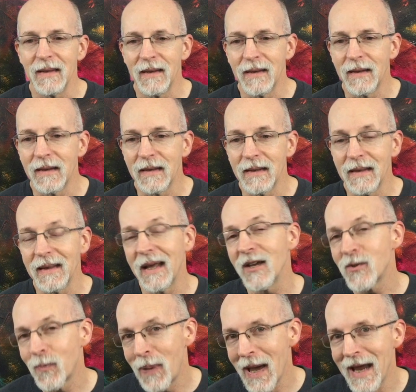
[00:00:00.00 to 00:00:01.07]
uh,
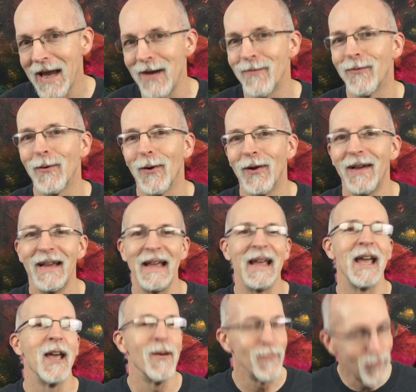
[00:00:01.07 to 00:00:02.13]
less painful
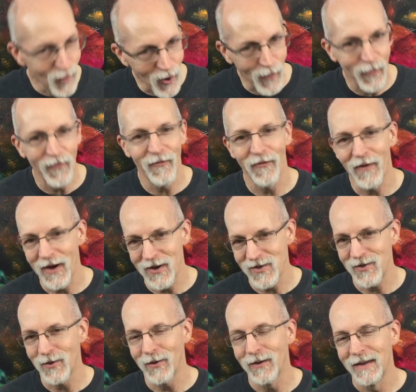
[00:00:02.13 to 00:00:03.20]
and more
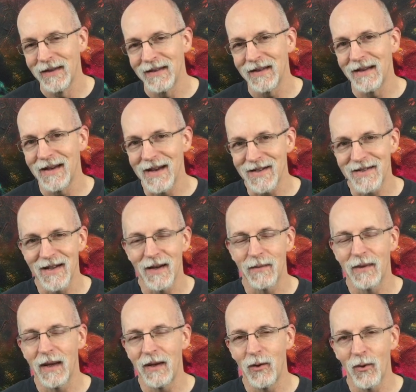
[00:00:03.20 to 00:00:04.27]
professional the next time
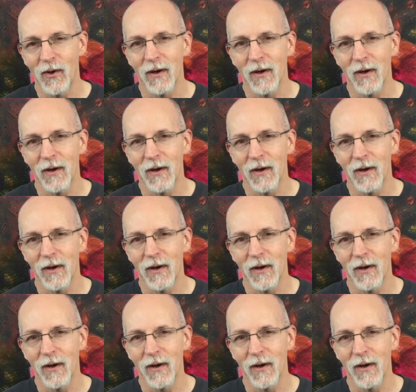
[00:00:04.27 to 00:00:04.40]
they do a